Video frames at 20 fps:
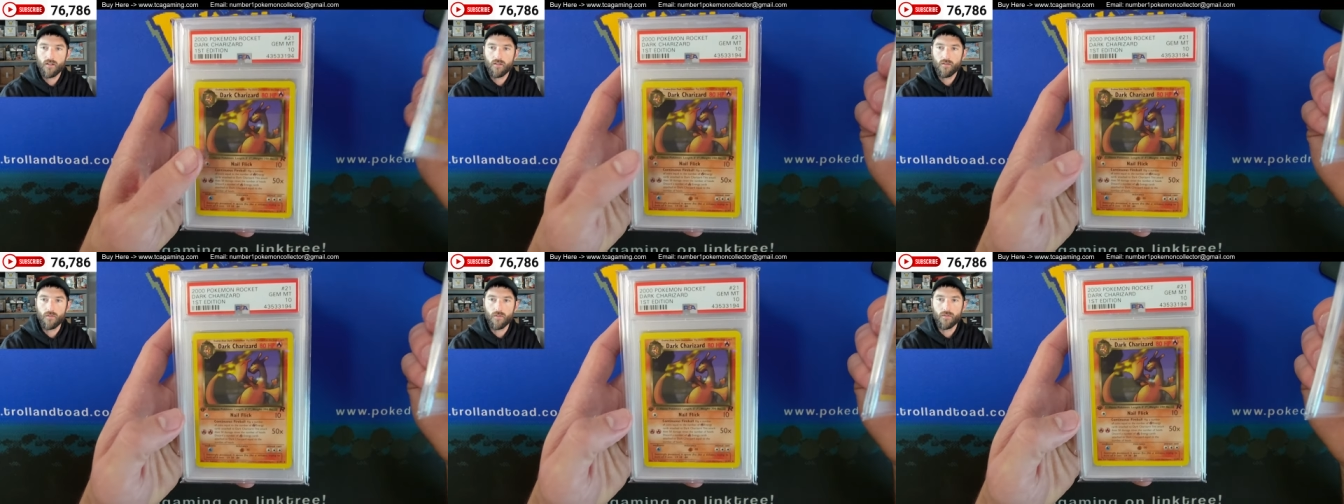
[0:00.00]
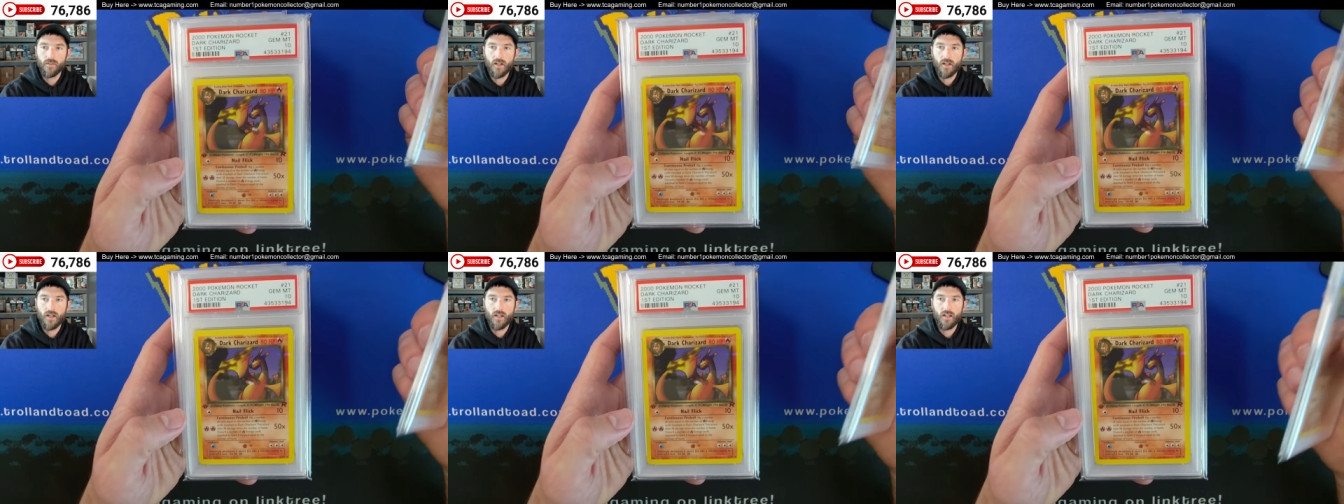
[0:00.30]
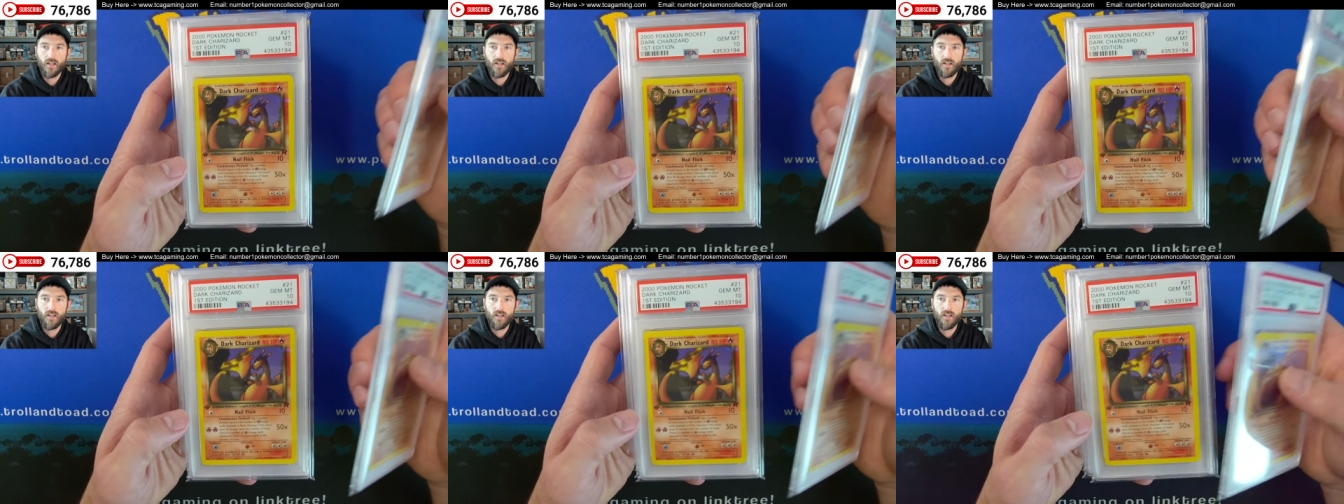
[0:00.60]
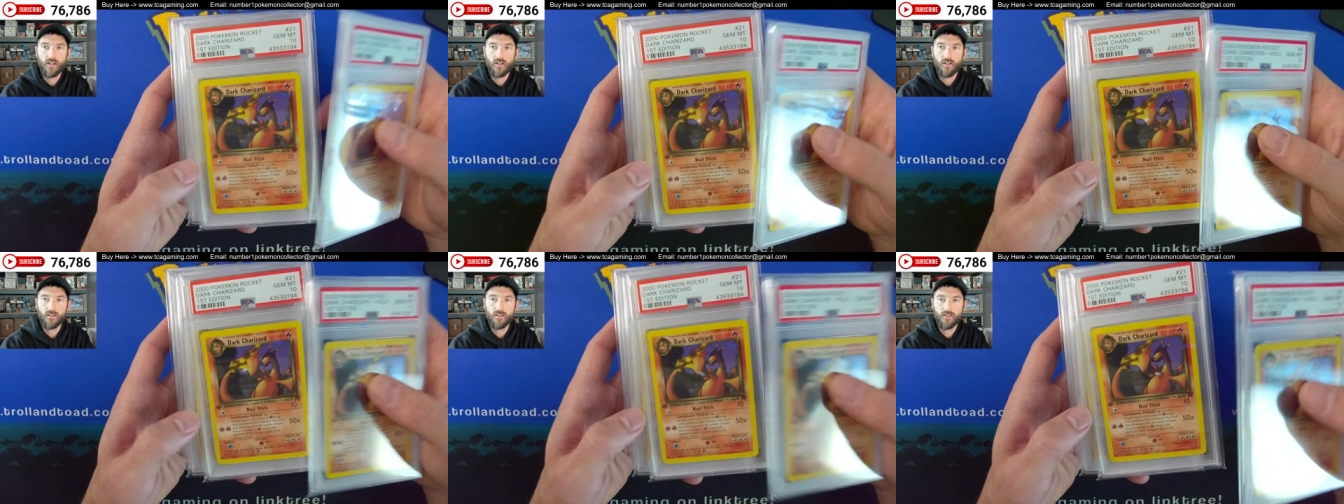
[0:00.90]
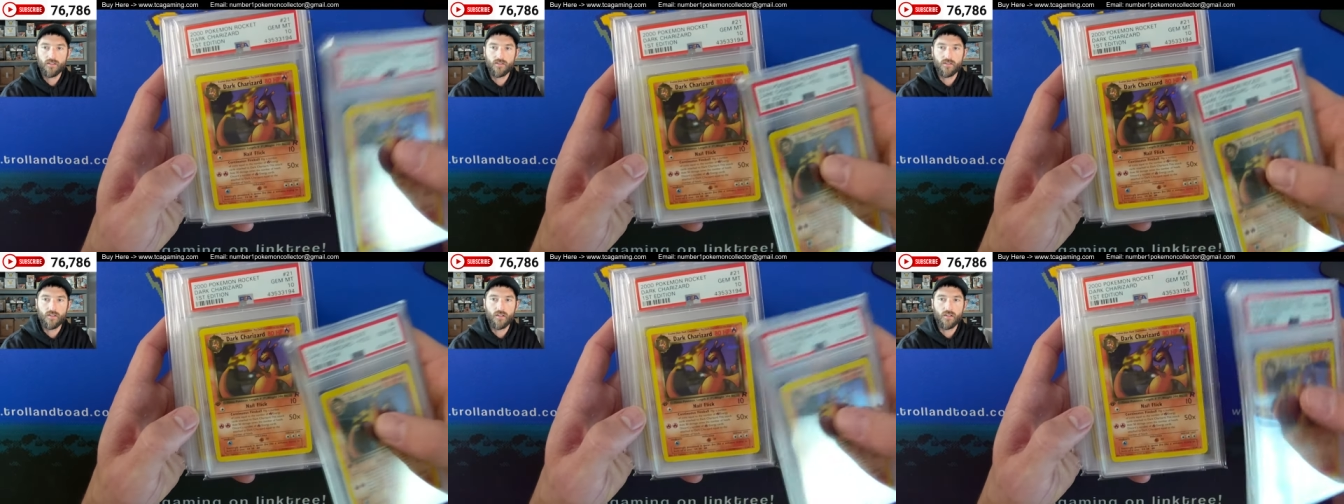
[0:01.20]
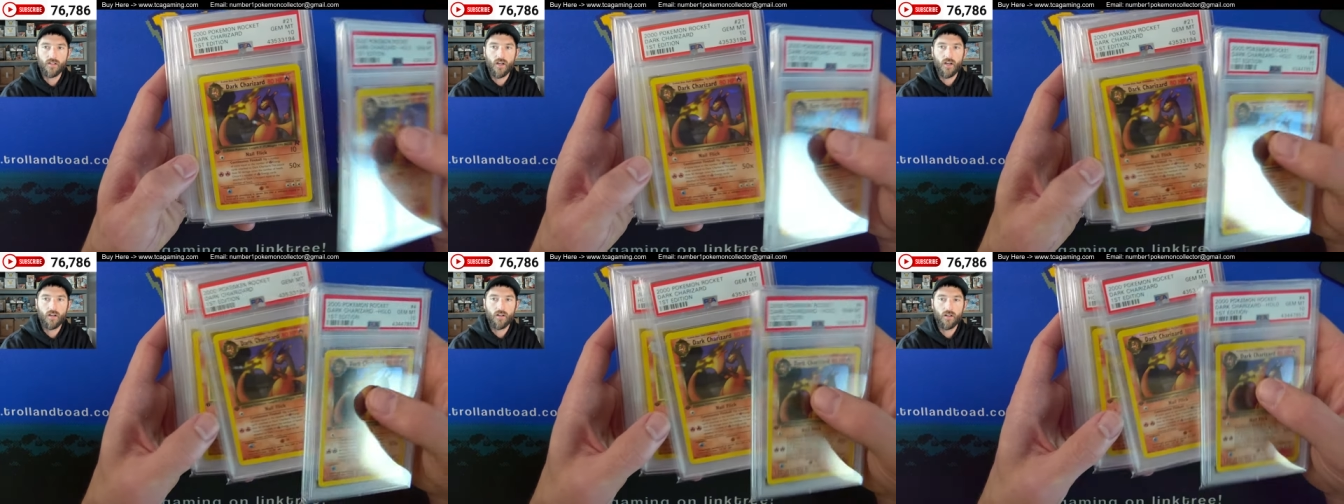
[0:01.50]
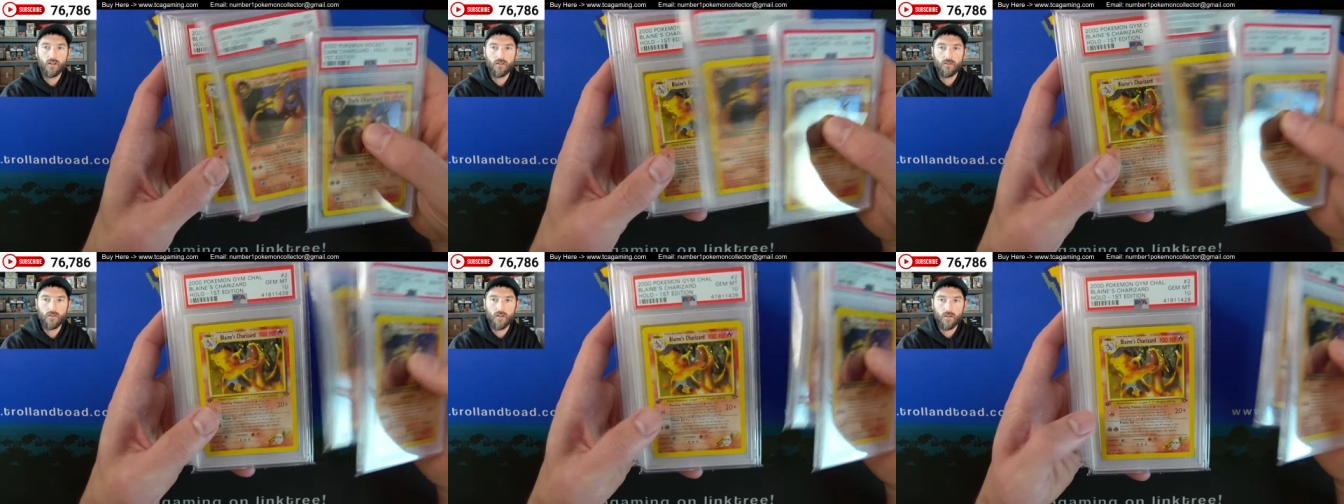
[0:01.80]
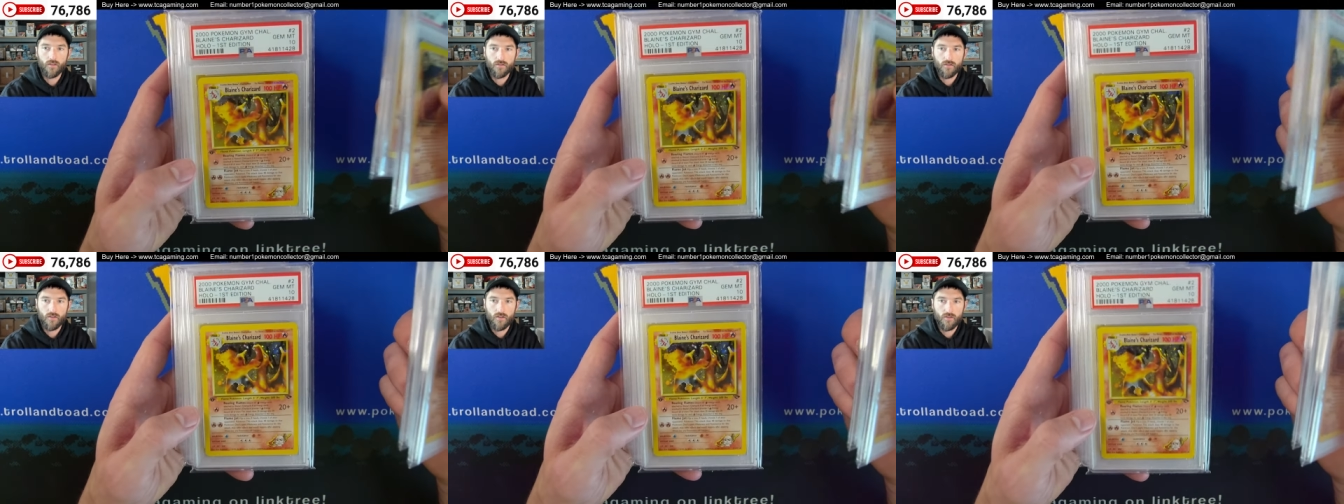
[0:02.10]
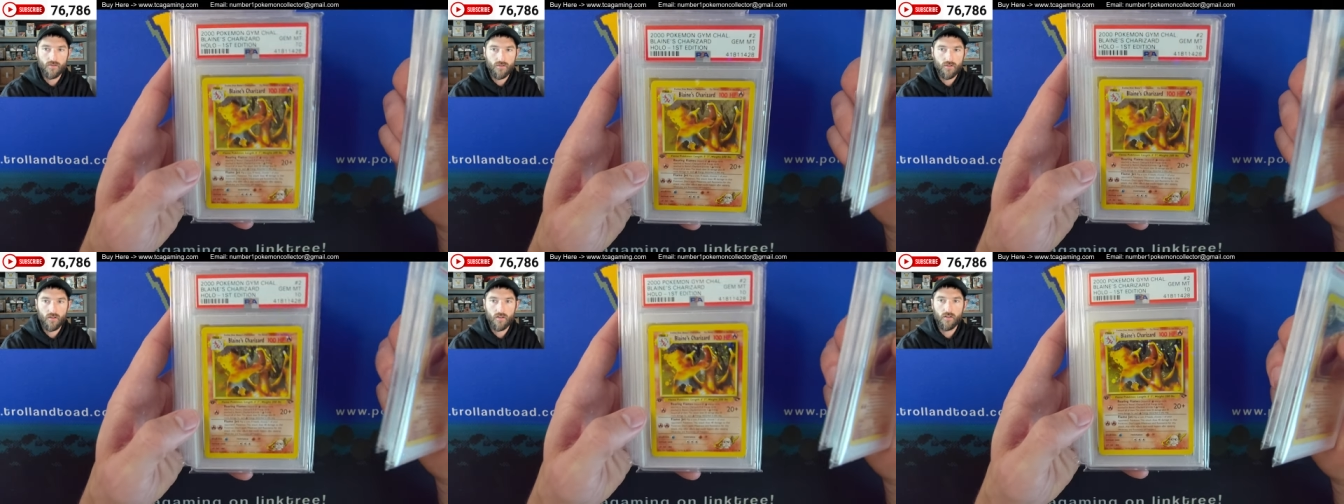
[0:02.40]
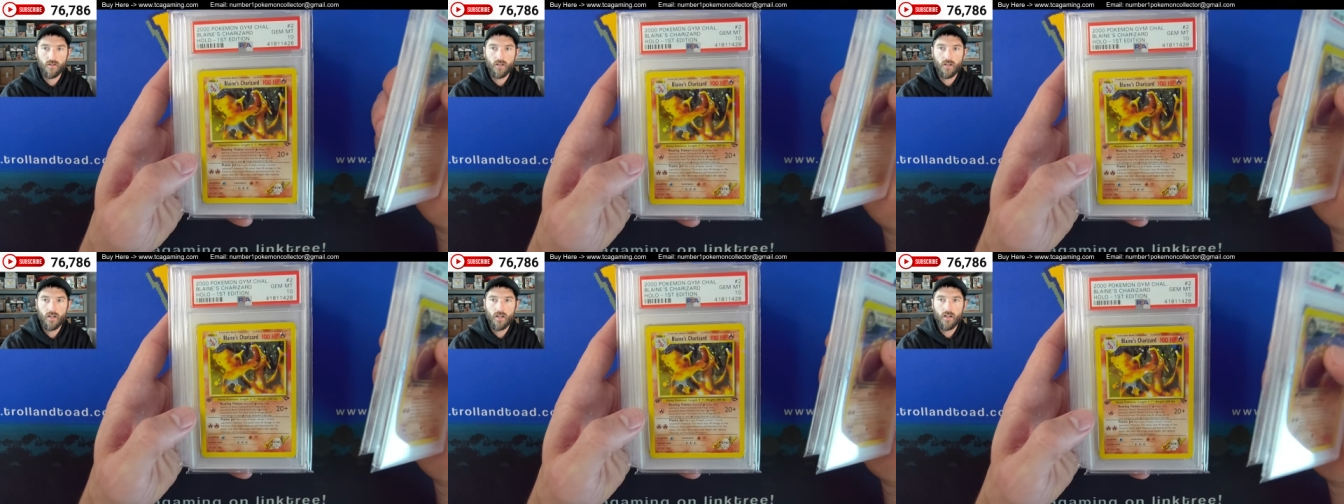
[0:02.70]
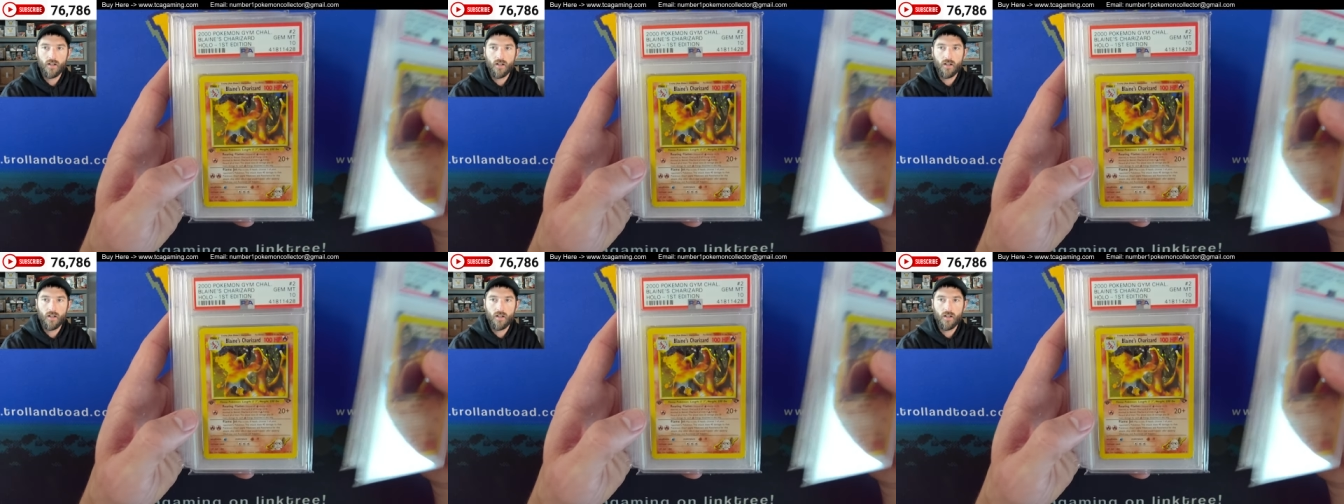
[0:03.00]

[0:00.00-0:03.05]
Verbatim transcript: We've got a... This is the non-holo Dark Charizard.